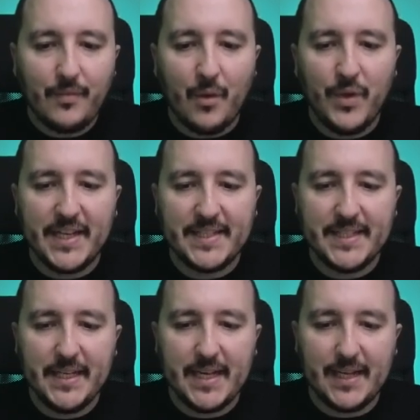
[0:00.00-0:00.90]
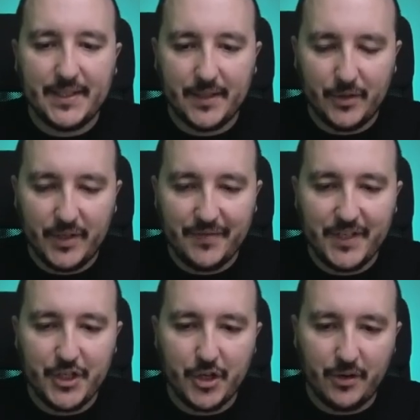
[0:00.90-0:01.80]
we can see that the
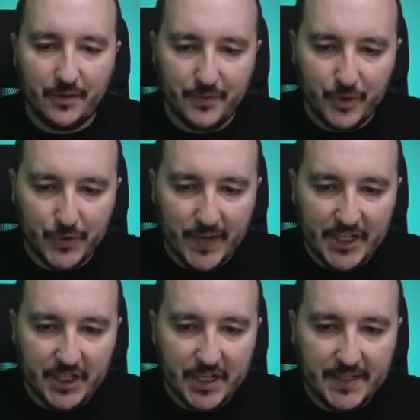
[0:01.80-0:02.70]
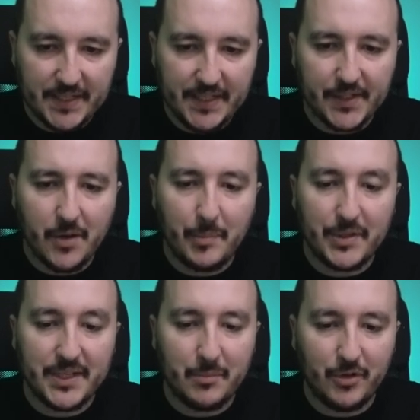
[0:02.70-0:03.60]
definition of use fetch is
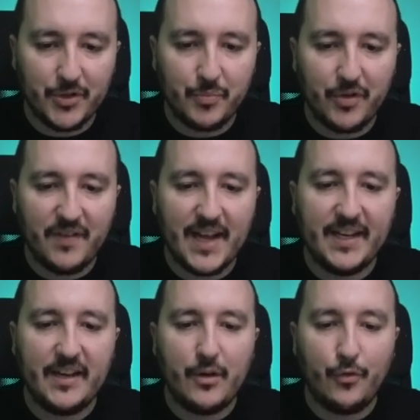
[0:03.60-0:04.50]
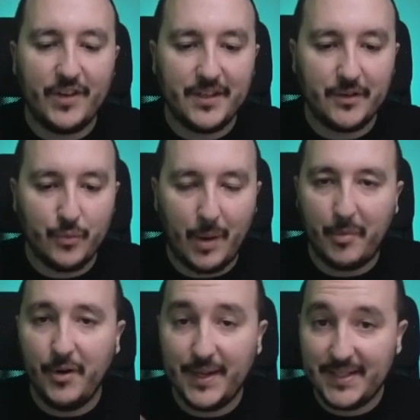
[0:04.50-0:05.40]
discomposables provide a convenient
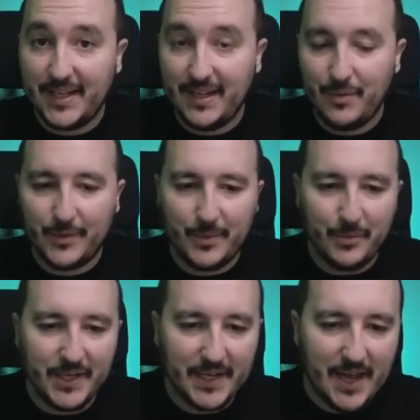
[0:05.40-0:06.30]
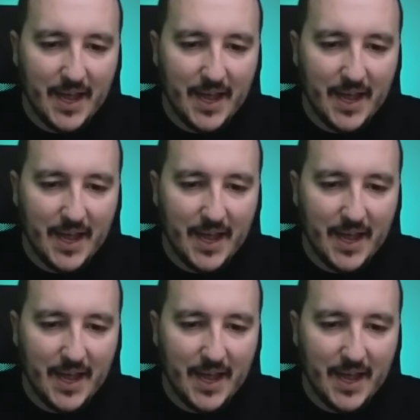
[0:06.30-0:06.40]
wrapper, exactly what we read,